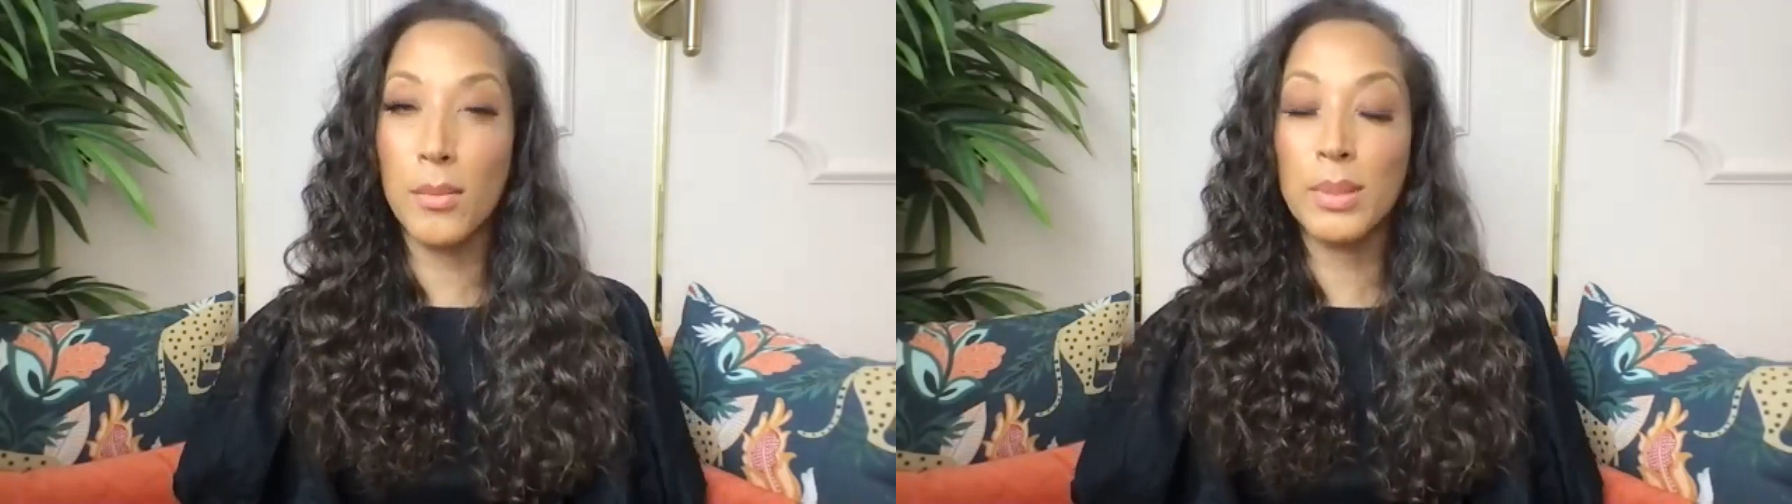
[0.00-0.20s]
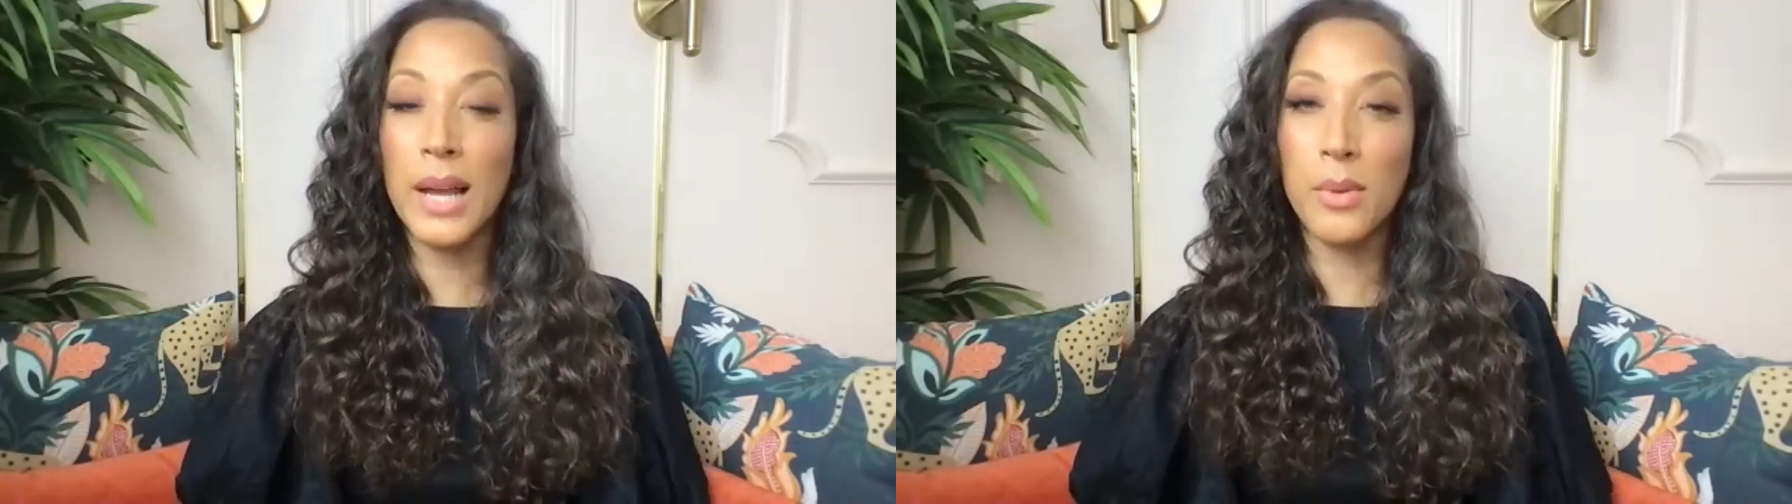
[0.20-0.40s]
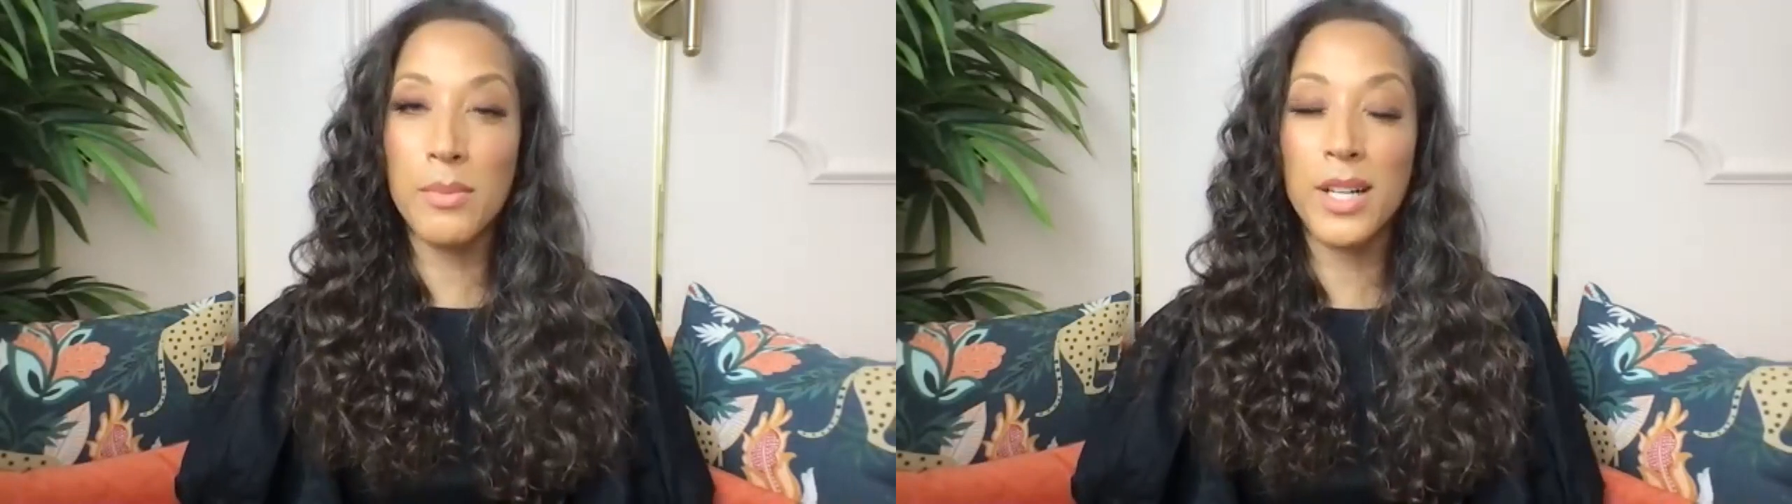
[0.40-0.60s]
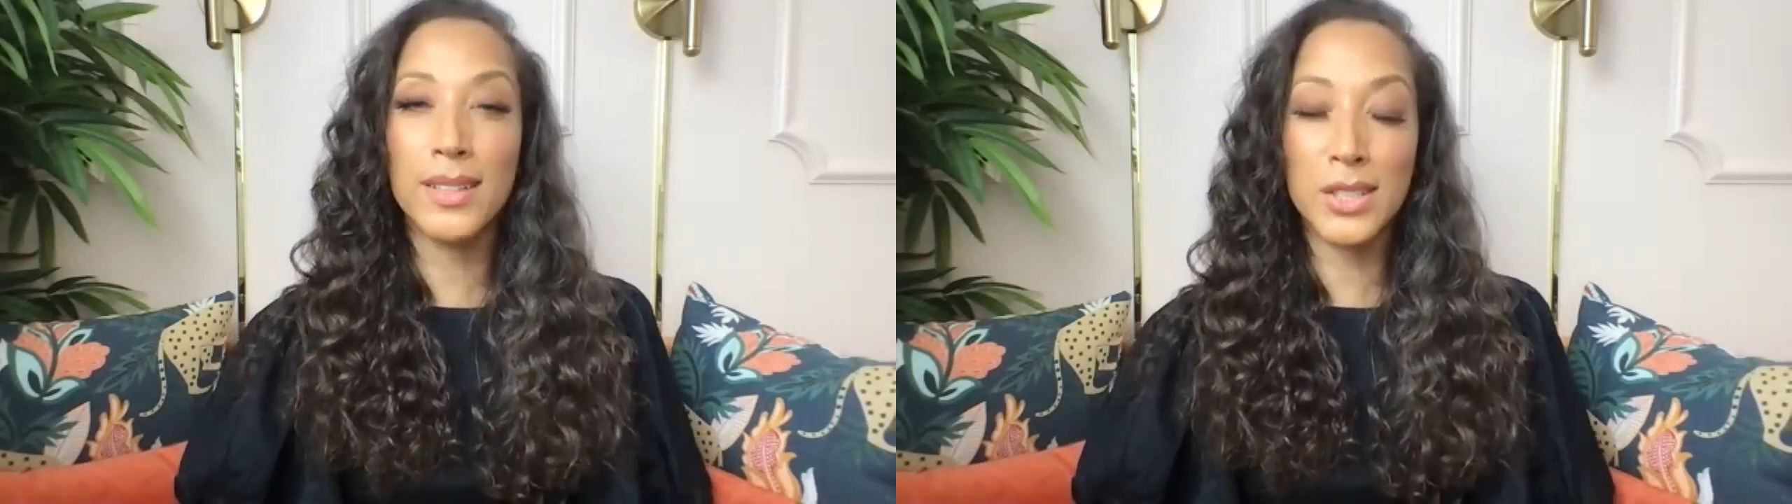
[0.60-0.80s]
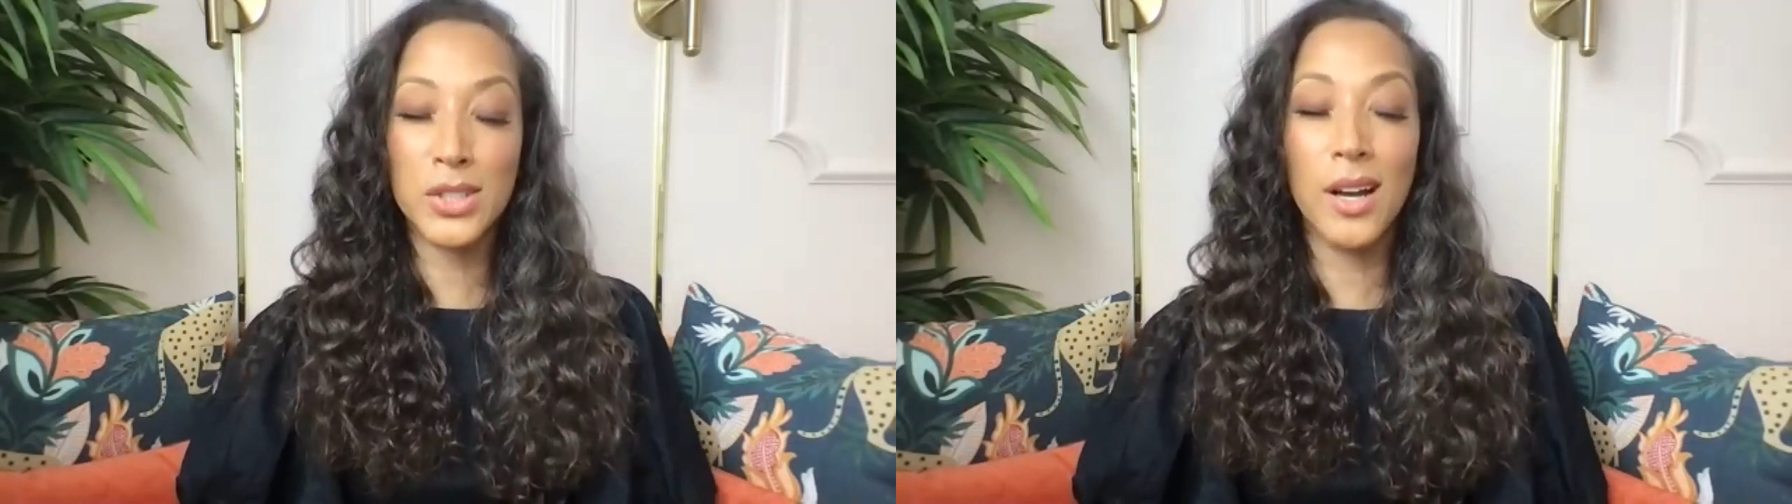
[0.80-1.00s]
black women on
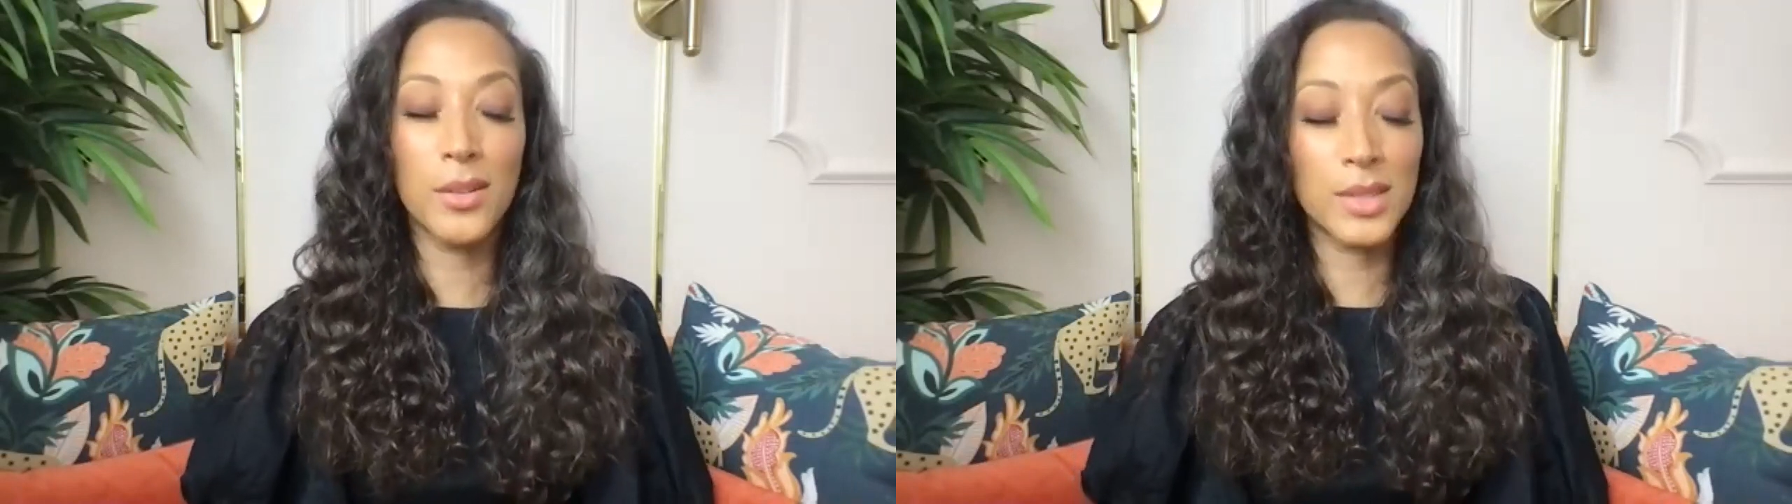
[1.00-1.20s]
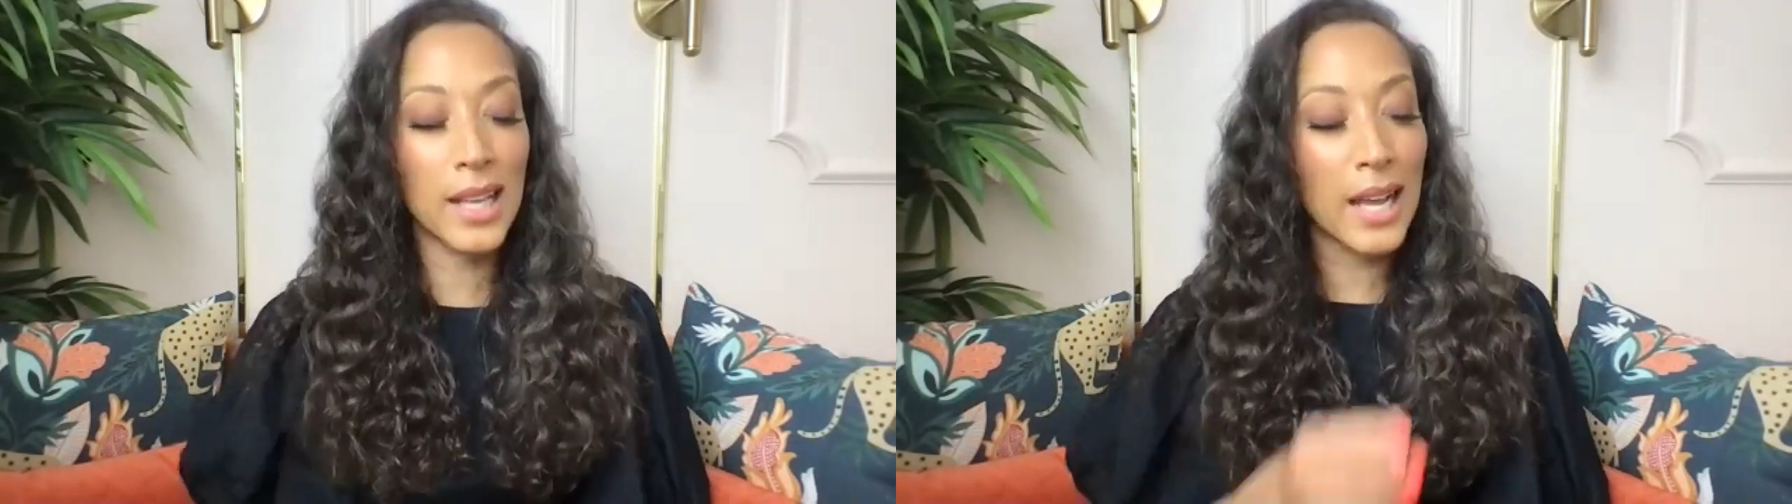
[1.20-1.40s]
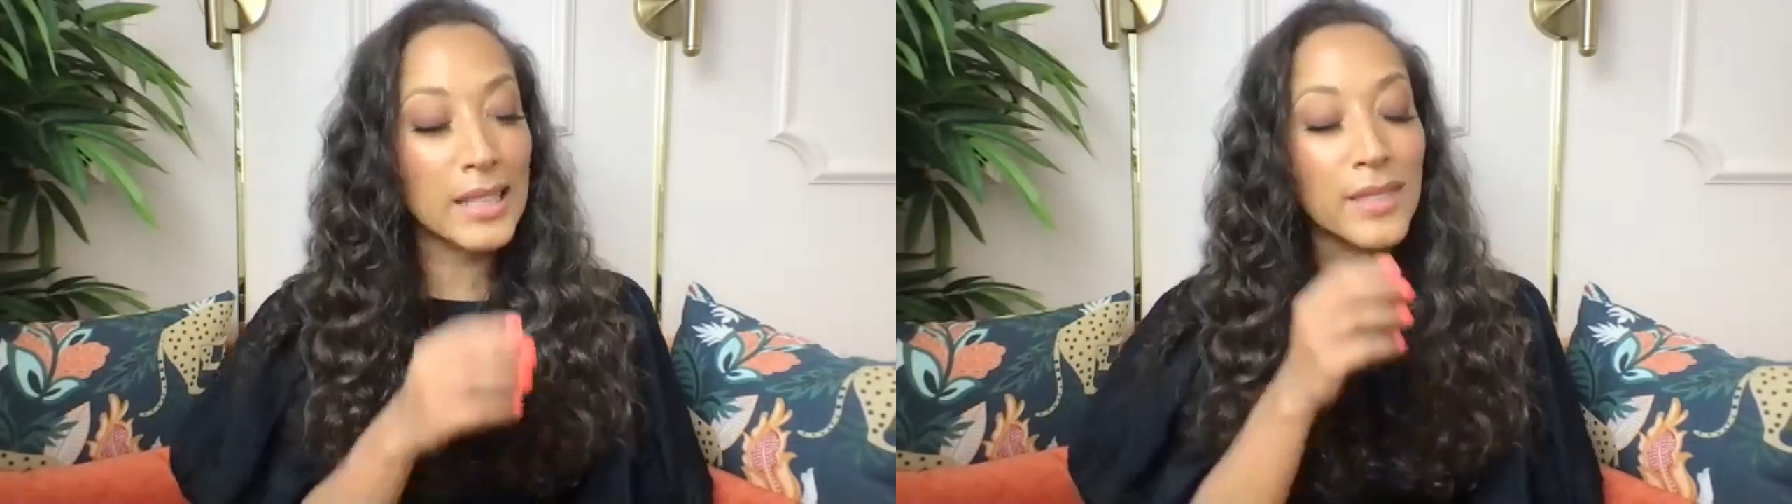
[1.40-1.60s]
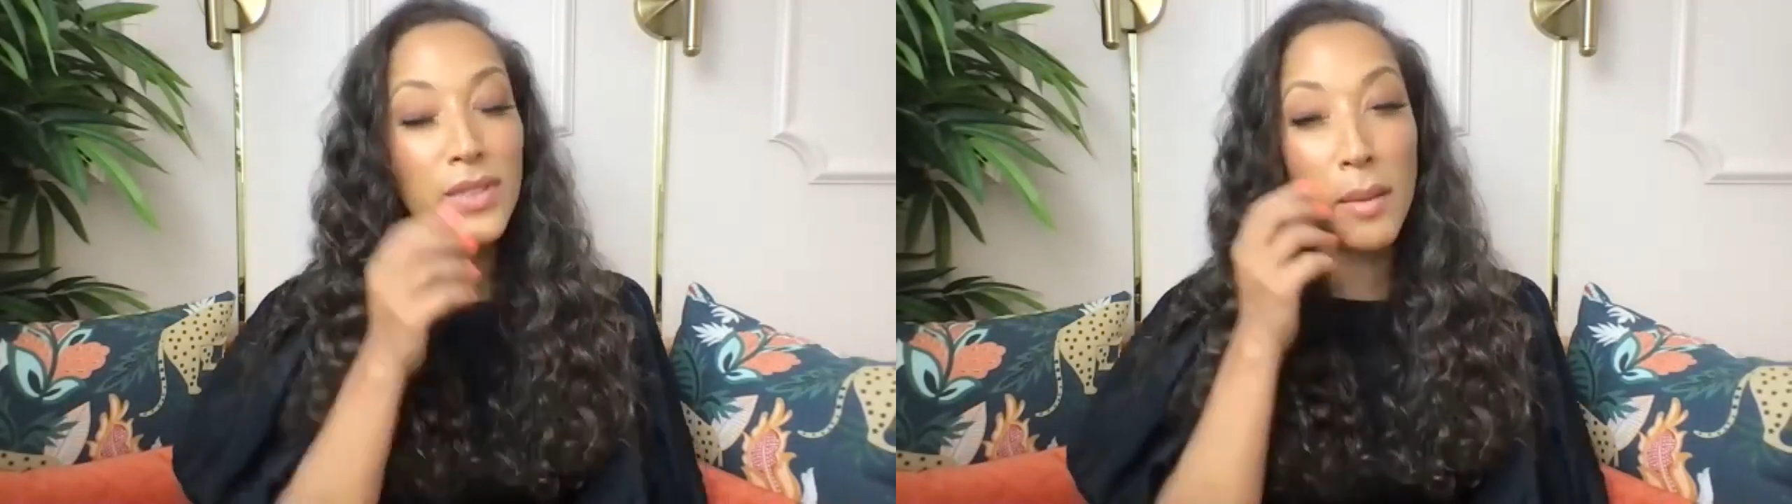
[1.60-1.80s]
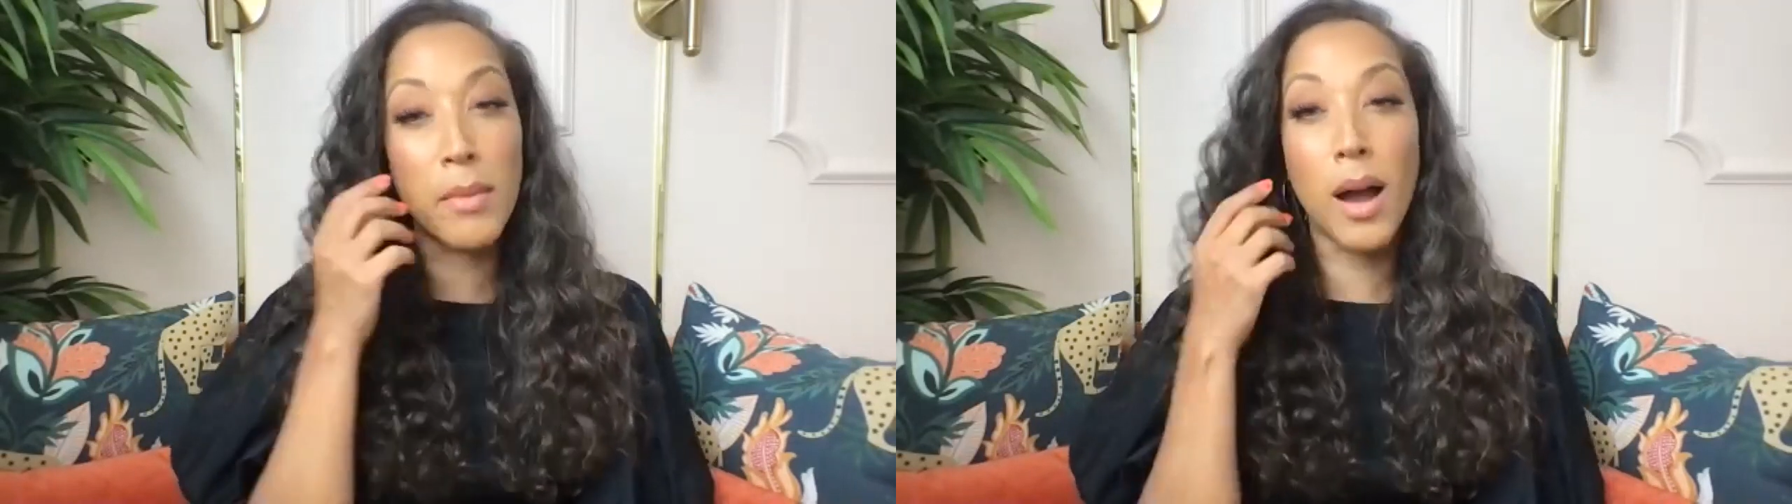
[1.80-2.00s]
the show and that I lift
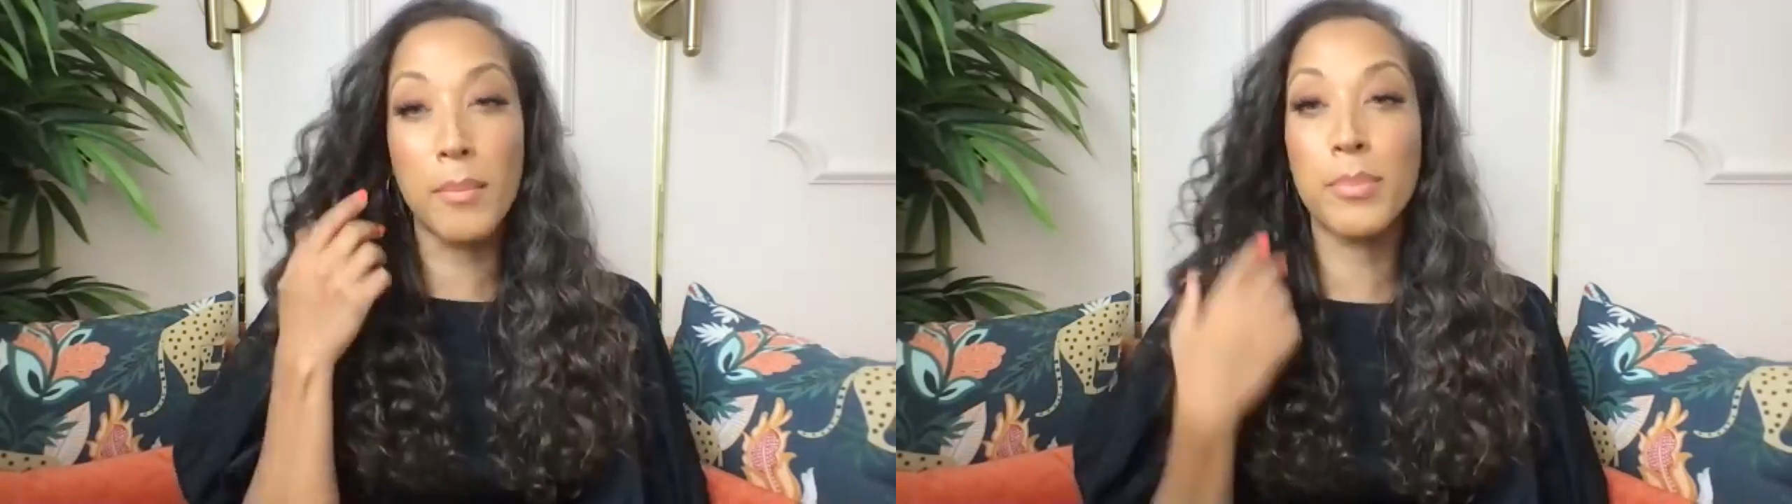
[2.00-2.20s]
them up.